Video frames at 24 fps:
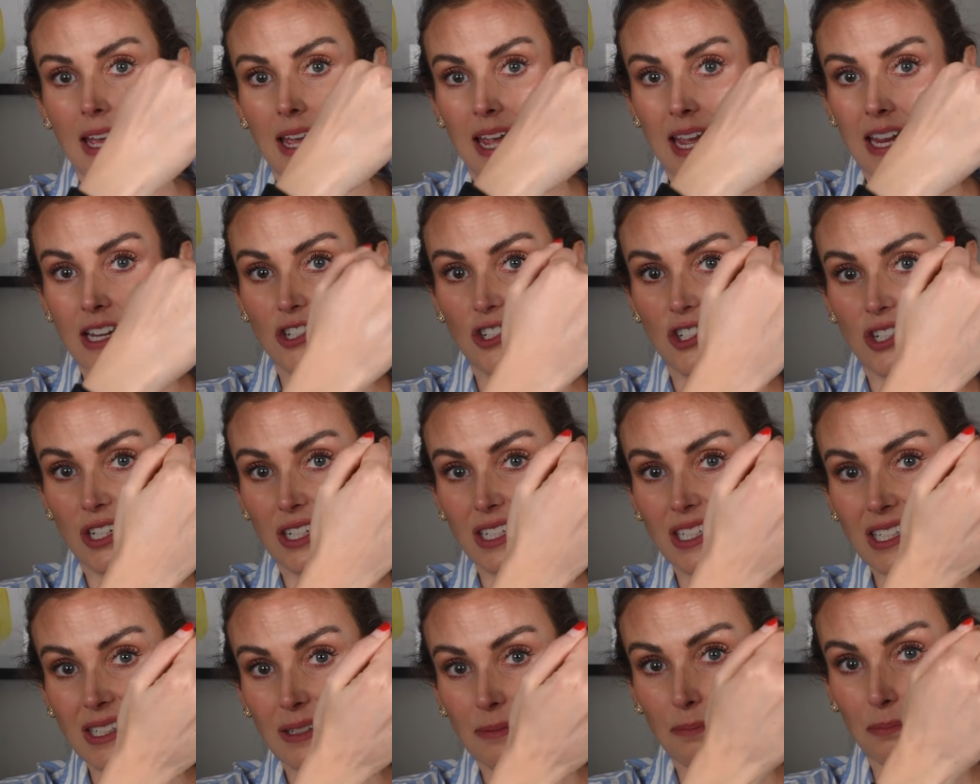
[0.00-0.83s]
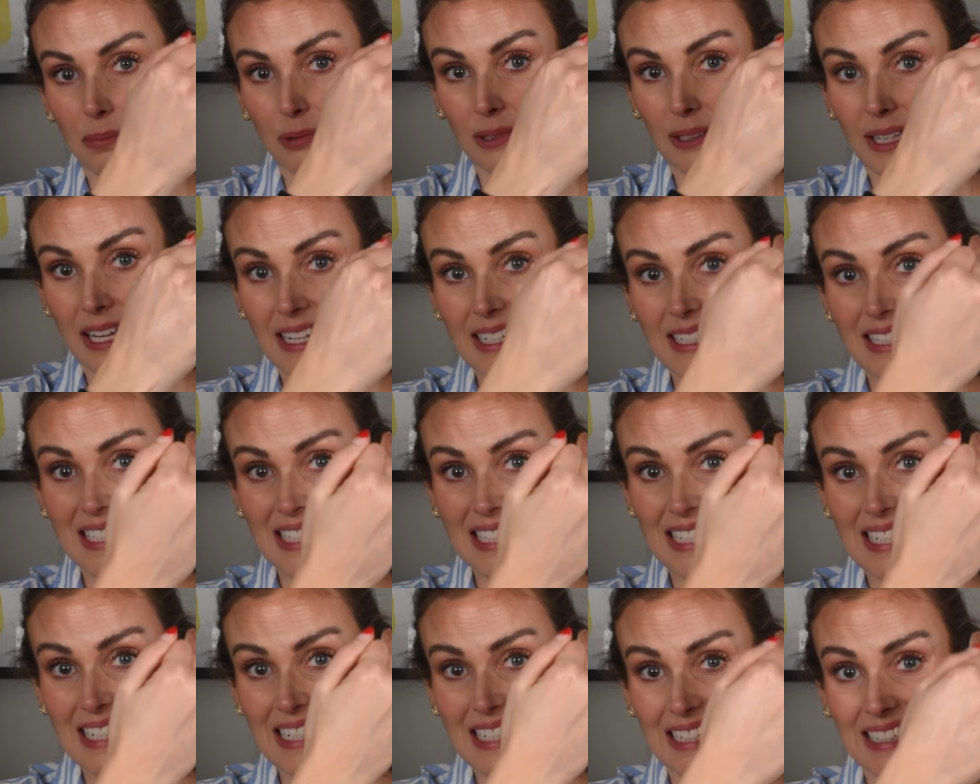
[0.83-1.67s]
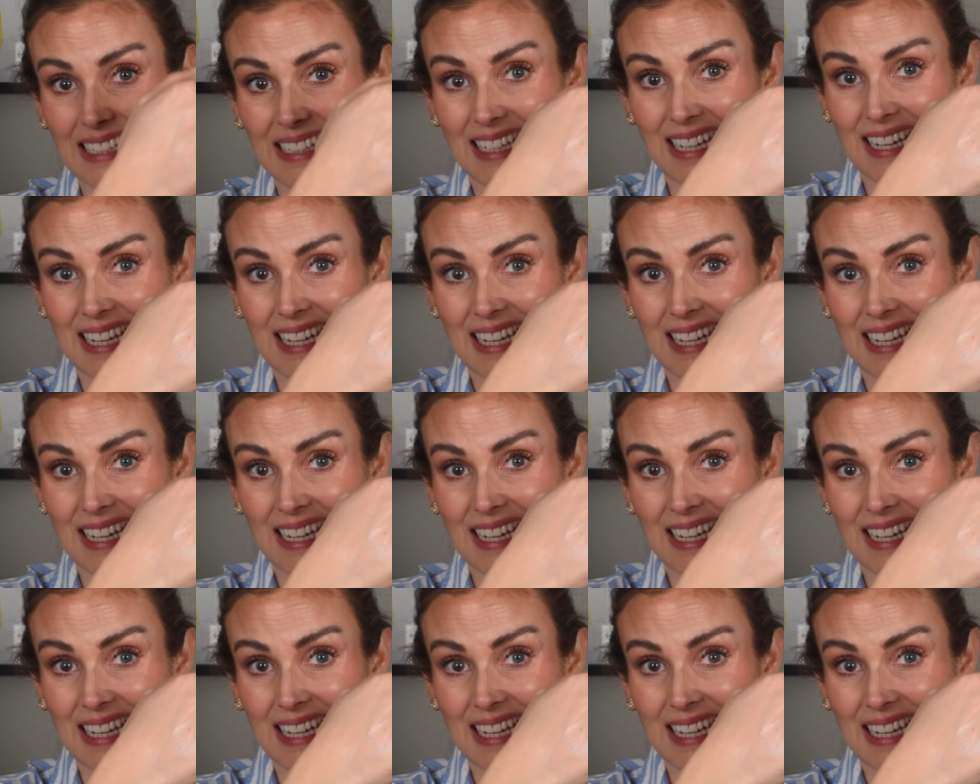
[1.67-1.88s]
It just blends in.